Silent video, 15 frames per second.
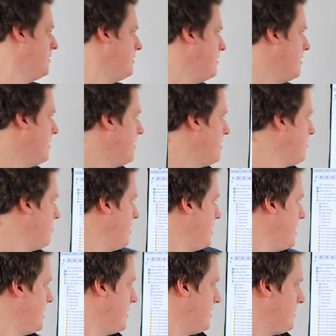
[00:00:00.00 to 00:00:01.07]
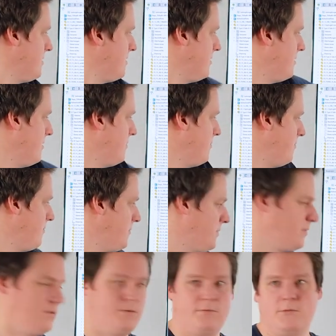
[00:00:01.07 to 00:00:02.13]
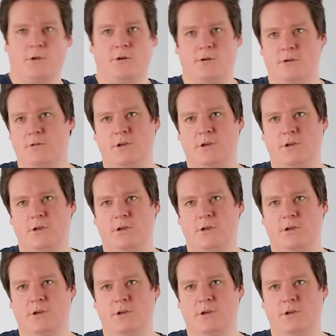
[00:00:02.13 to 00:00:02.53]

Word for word: yeah, create um, you know,